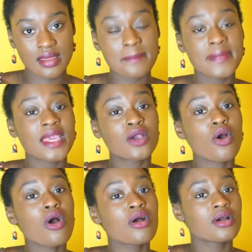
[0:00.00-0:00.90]
Me
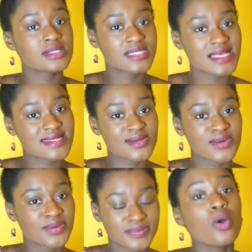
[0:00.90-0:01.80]
ko
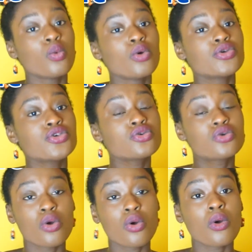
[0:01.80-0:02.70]
Tesco. Will you
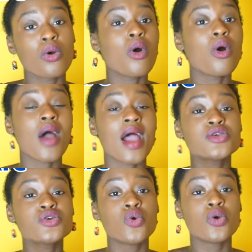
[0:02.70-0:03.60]
go or are
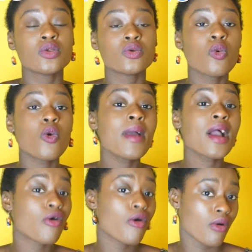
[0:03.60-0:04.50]
you going?
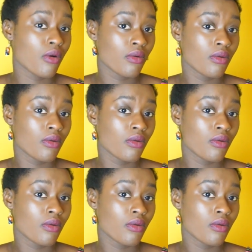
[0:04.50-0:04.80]
Ube ko.